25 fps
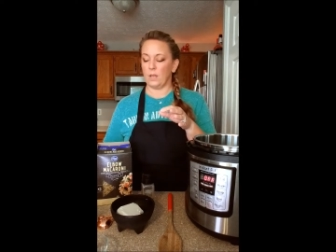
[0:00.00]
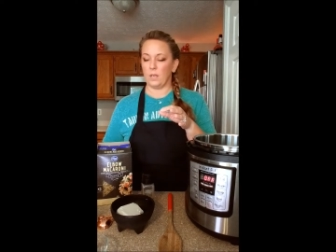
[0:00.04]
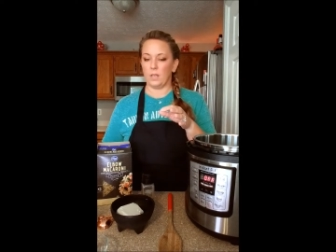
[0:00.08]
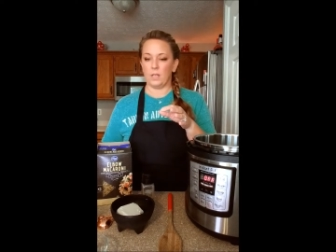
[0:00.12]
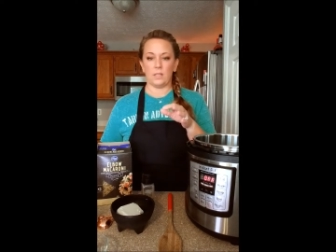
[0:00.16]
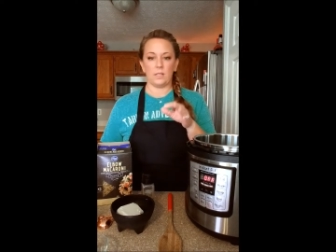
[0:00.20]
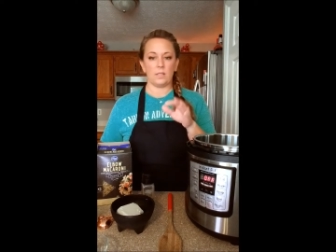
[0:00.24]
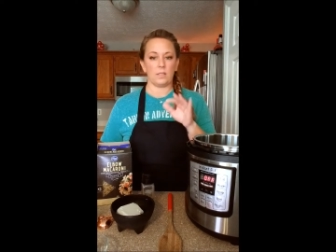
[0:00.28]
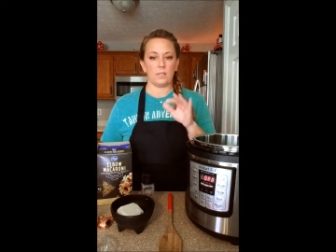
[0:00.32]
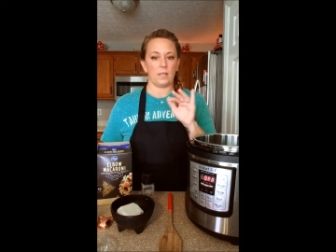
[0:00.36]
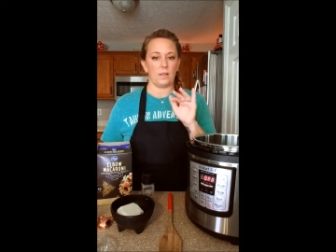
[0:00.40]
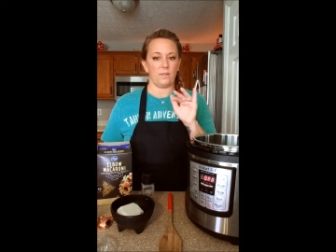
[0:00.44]

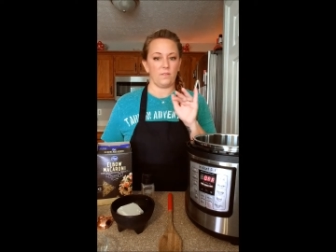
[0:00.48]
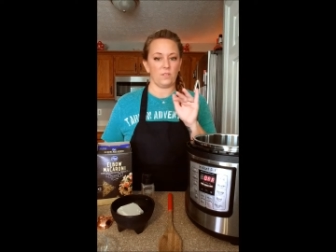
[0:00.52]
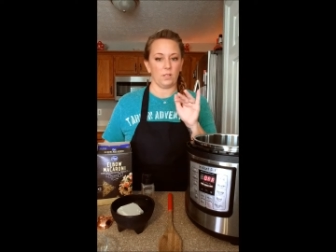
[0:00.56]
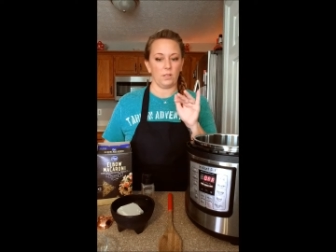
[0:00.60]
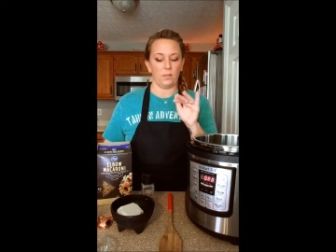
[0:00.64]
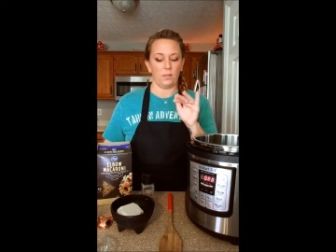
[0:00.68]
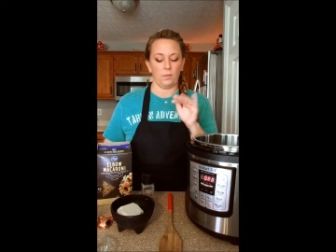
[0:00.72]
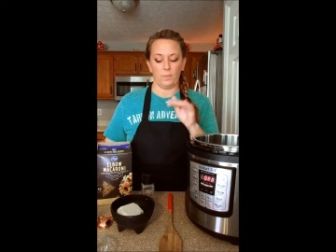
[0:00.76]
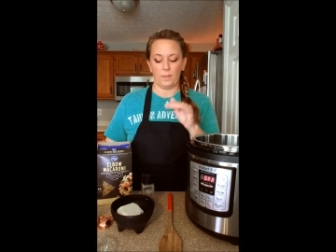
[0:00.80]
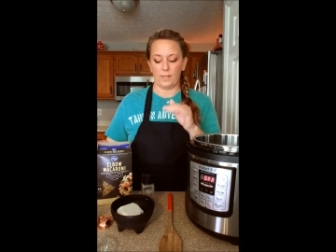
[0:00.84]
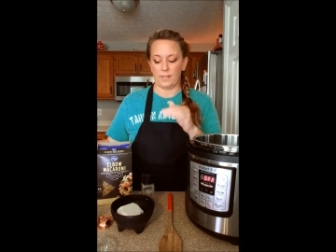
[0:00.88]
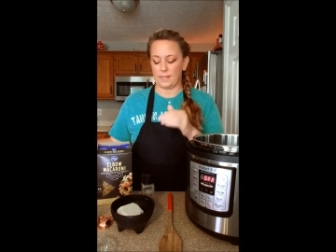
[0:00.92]
Saves you a
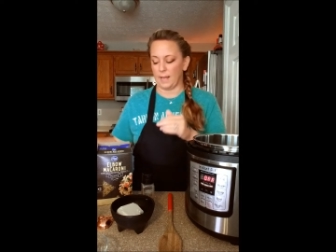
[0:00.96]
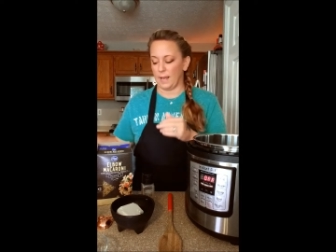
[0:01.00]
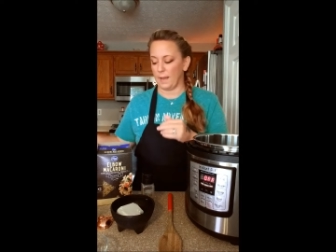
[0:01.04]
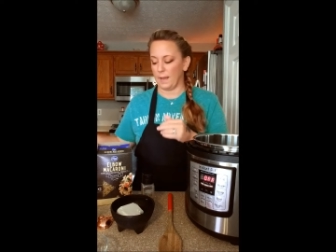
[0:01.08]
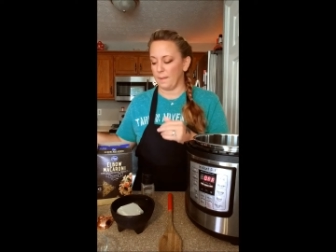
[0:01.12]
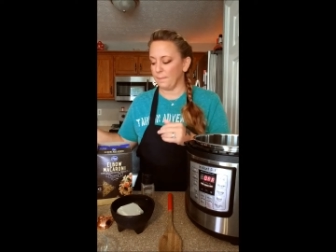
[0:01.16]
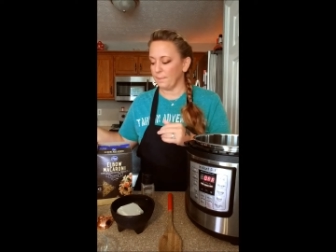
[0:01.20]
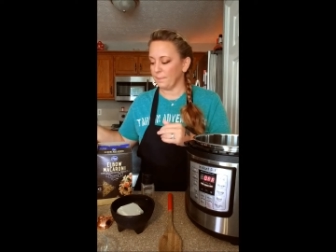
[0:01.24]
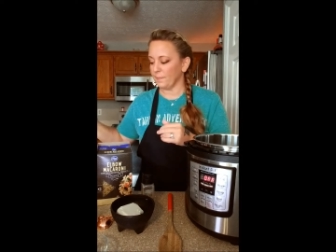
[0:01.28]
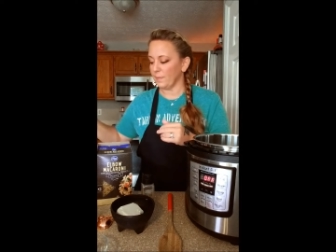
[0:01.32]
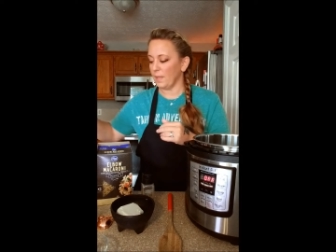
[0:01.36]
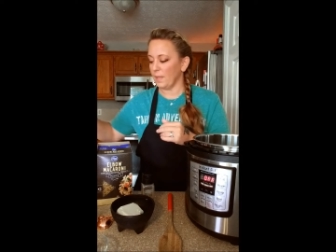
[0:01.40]
little bit of time.
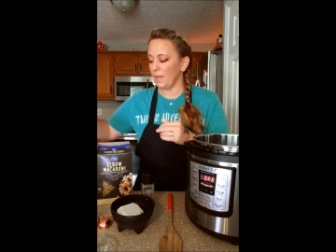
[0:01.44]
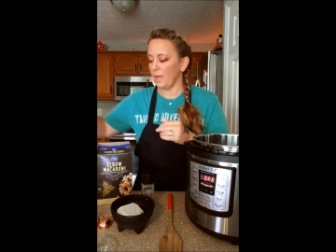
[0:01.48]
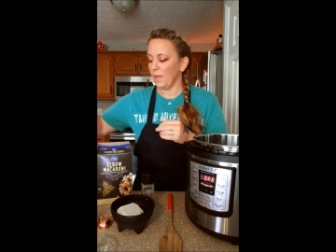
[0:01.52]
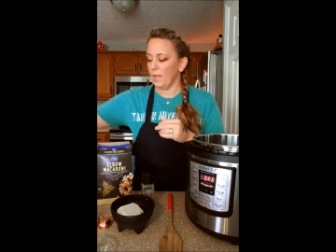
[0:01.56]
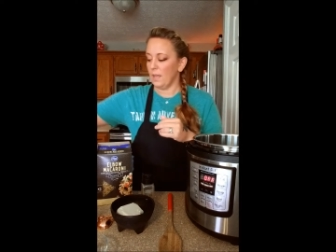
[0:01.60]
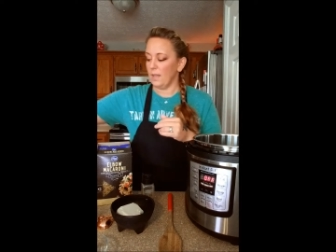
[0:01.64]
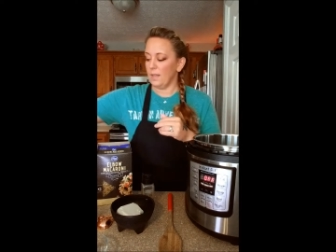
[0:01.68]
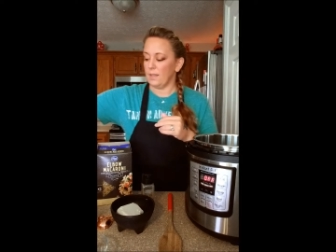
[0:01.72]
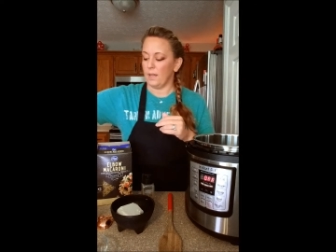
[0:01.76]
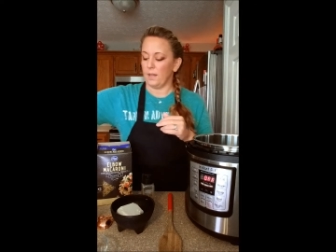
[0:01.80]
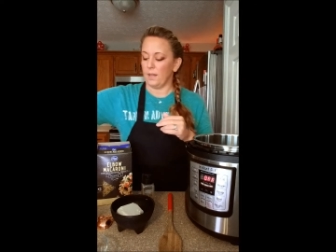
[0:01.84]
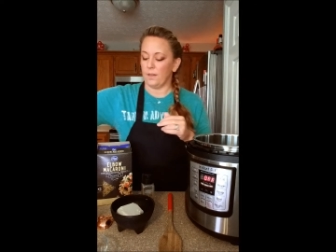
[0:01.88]

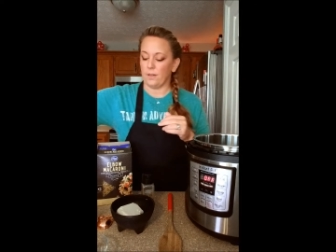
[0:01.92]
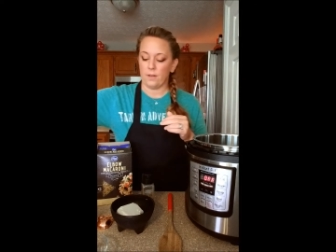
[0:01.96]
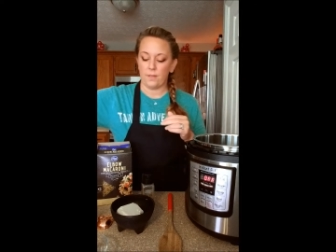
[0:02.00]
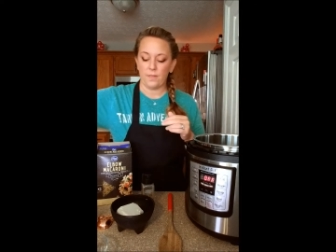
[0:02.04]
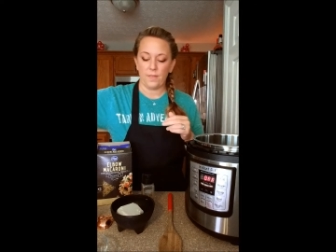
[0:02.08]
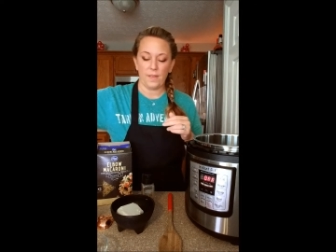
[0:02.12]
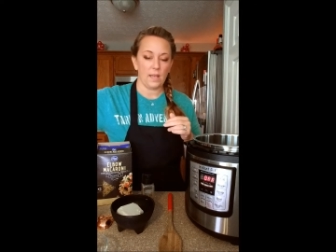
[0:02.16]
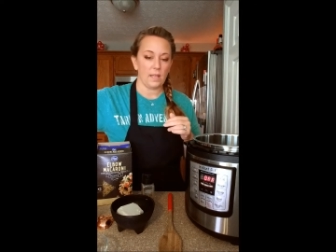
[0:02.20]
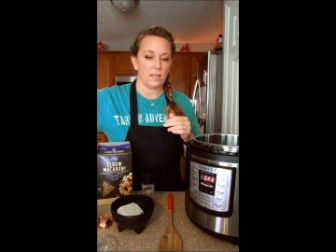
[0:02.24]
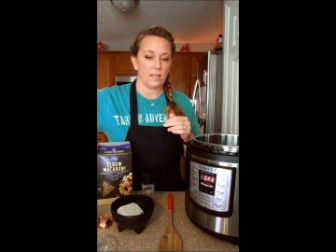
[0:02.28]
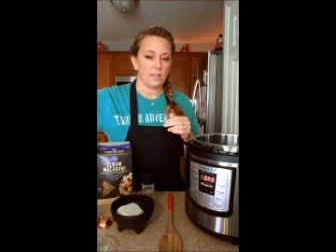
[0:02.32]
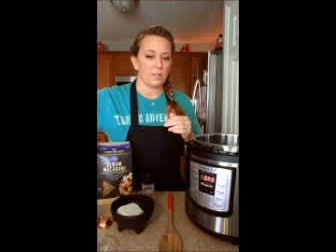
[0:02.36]
The other
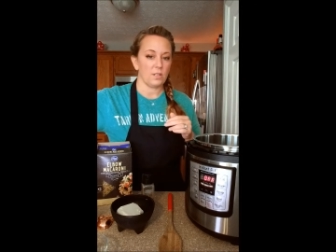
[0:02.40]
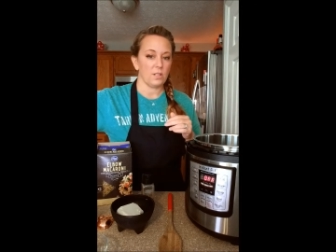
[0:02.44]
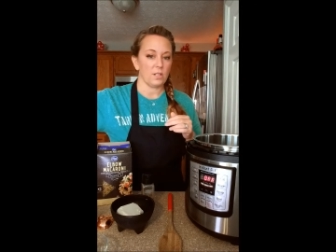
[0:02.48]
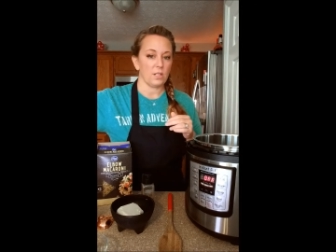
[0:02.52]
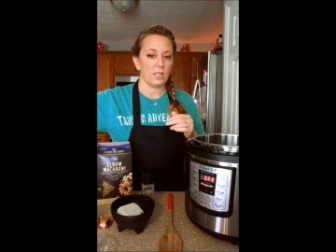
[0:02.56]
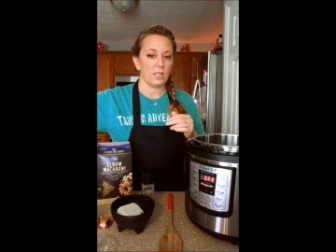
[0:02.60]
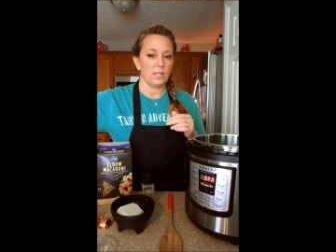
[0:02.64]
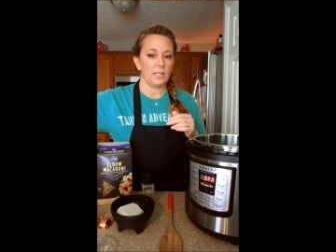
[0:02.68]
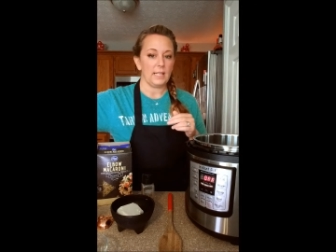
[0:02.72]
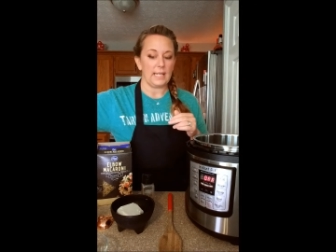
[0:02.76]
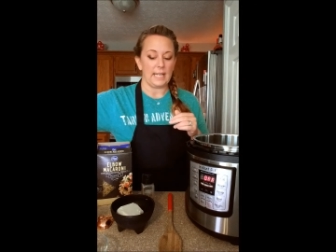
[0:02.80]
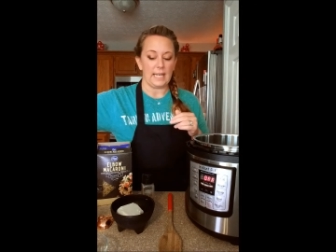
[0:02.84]
thing that you're
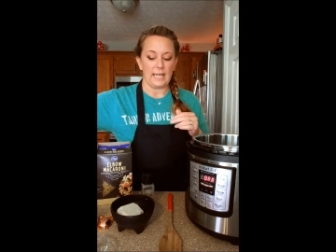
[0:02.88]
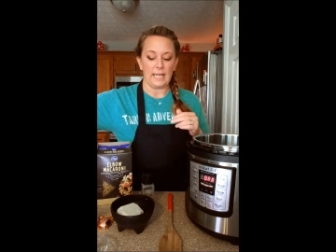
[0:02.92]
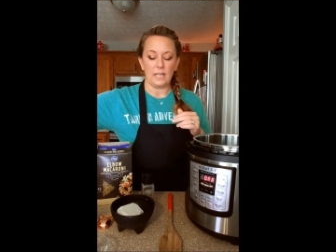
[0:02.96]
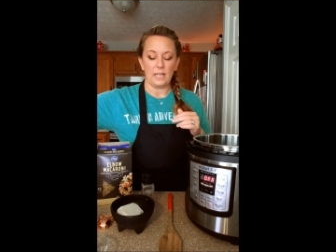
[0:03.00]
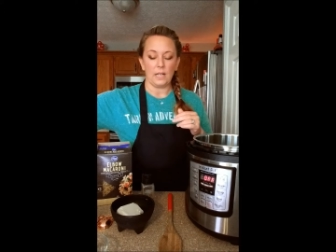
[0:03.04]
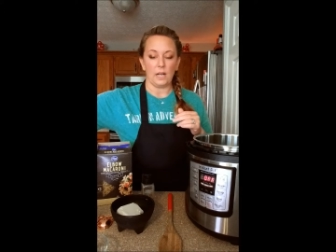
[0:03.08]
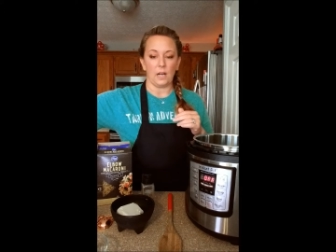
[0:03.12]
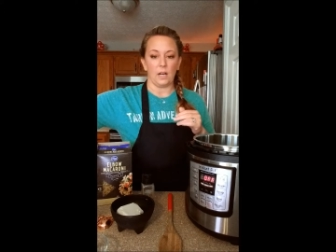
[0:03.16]
going to need,